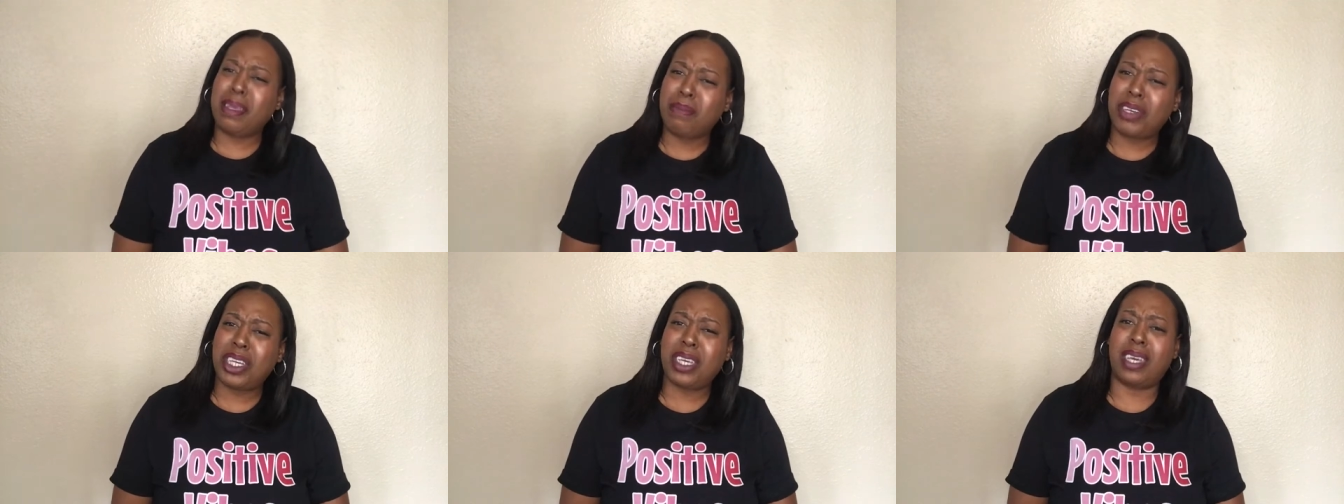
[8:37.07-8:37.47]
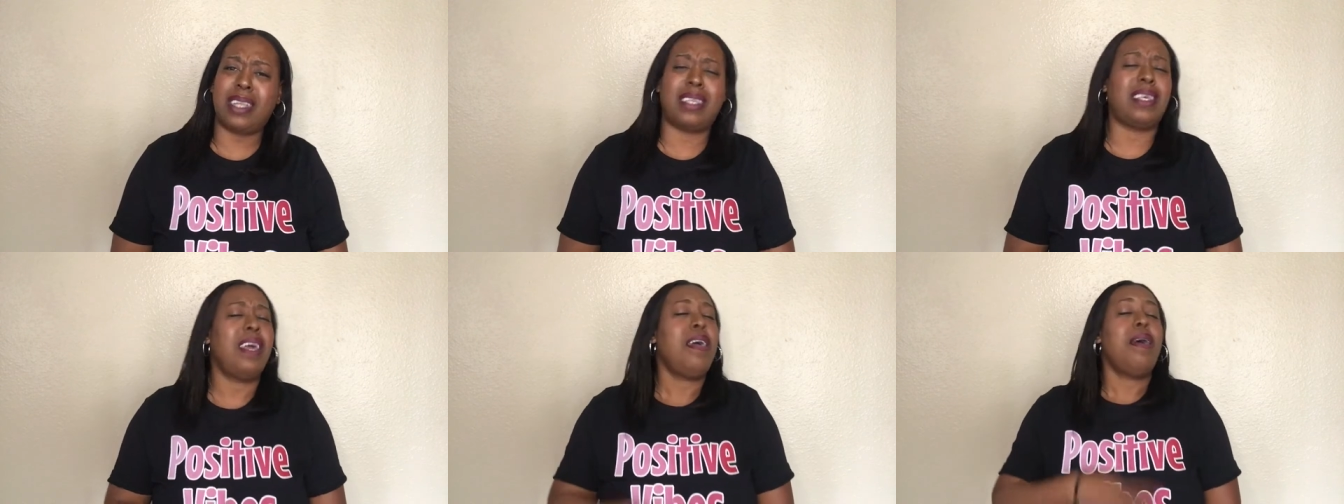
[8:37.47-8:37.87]
them
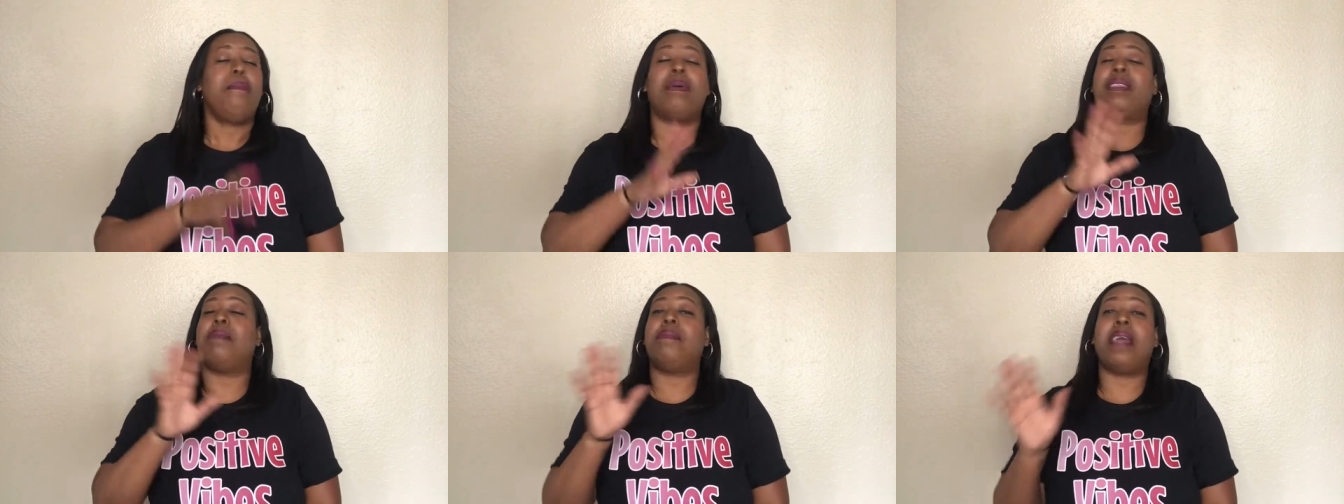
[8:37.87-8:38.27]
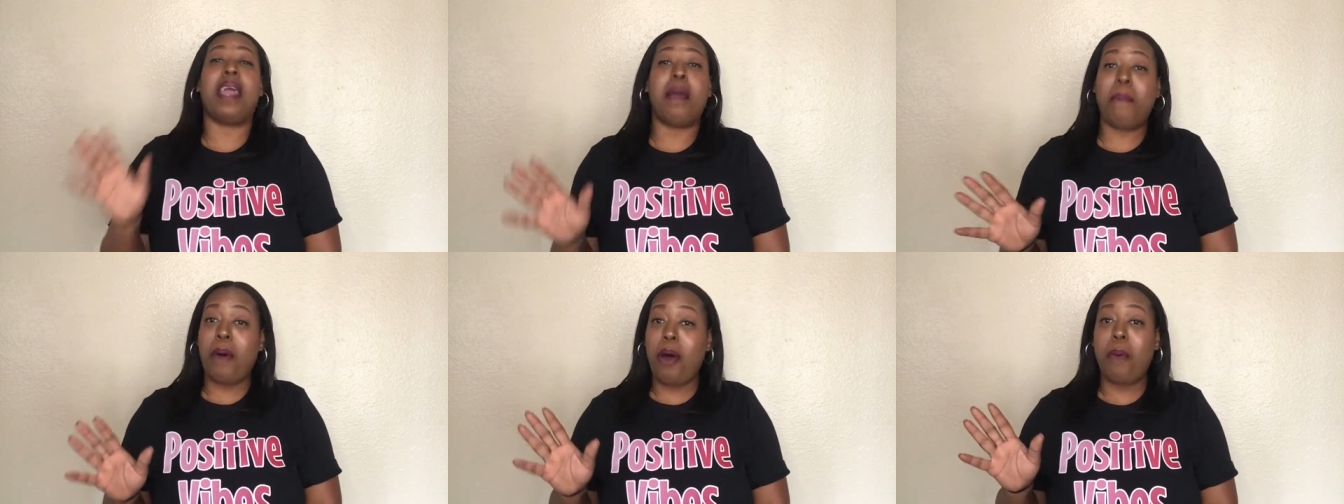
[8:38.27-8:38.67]
shits. But them
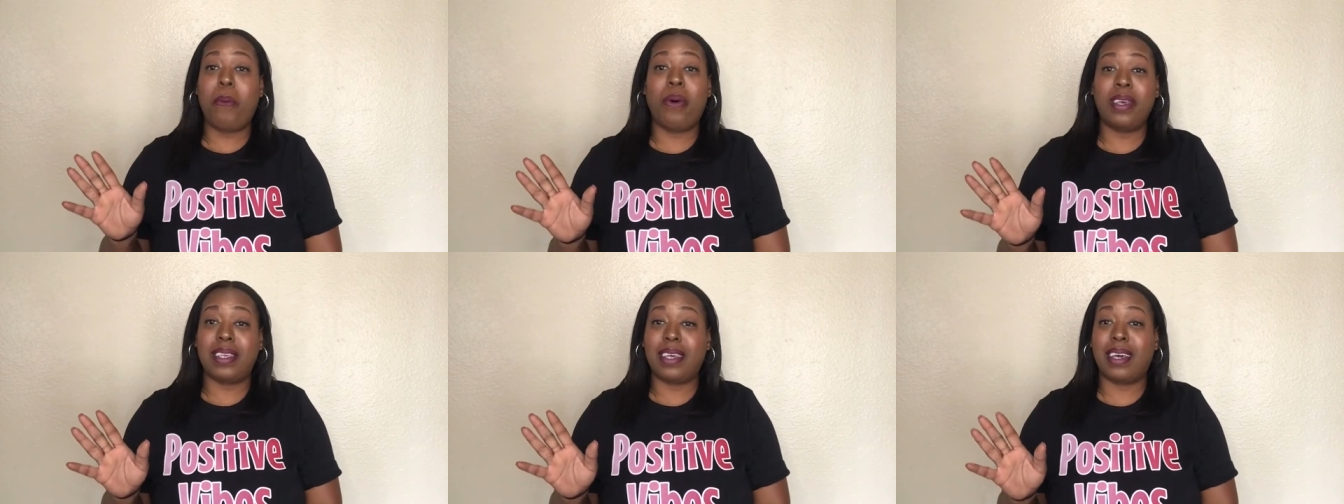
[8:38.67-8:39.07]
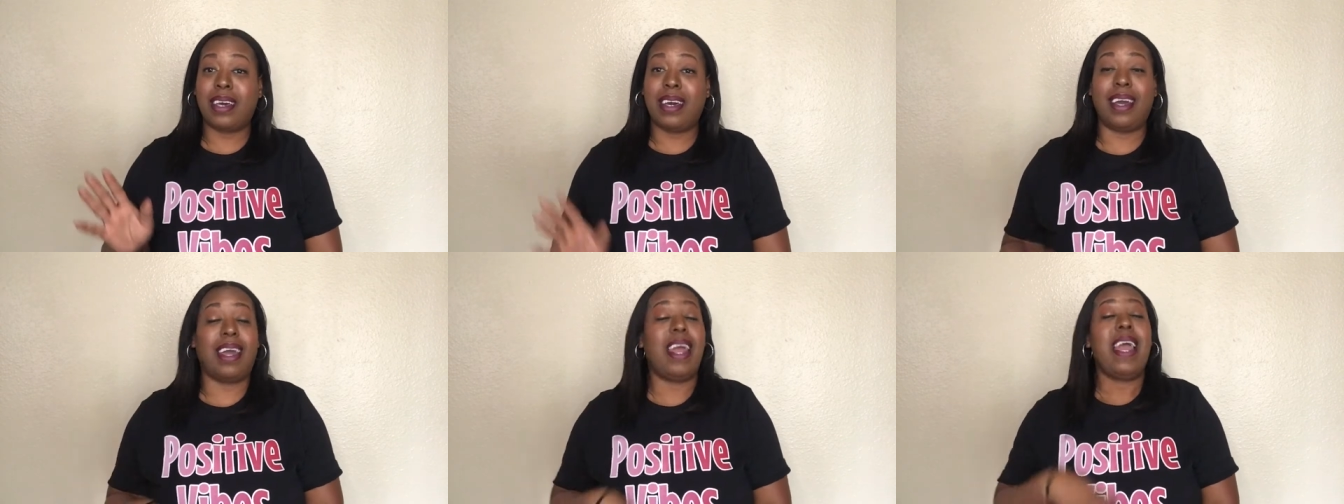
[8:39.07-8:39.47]
damn po' boys look
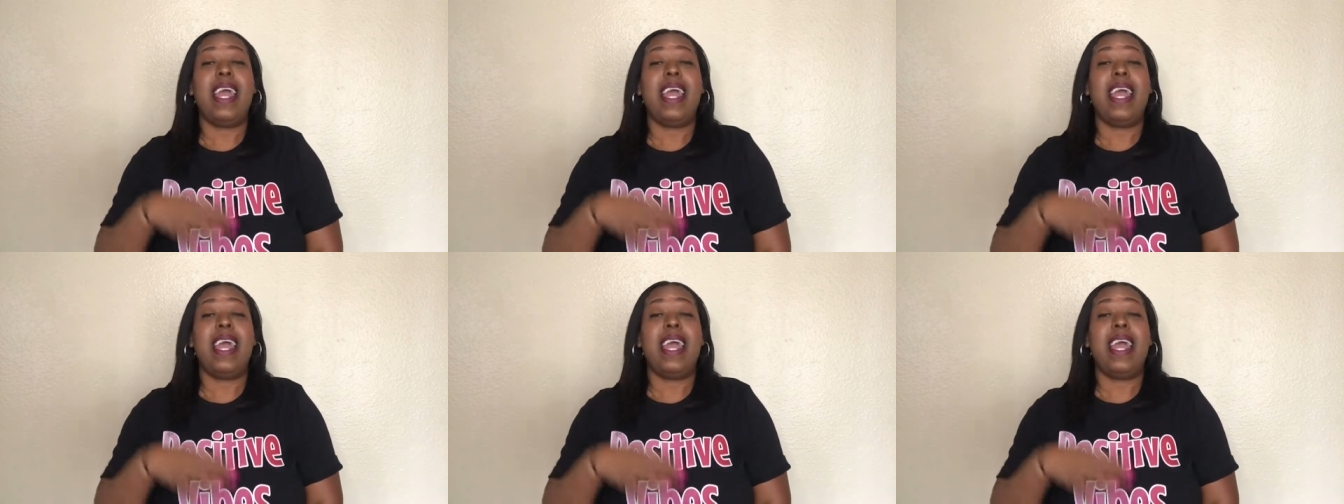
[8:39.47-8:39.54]
good.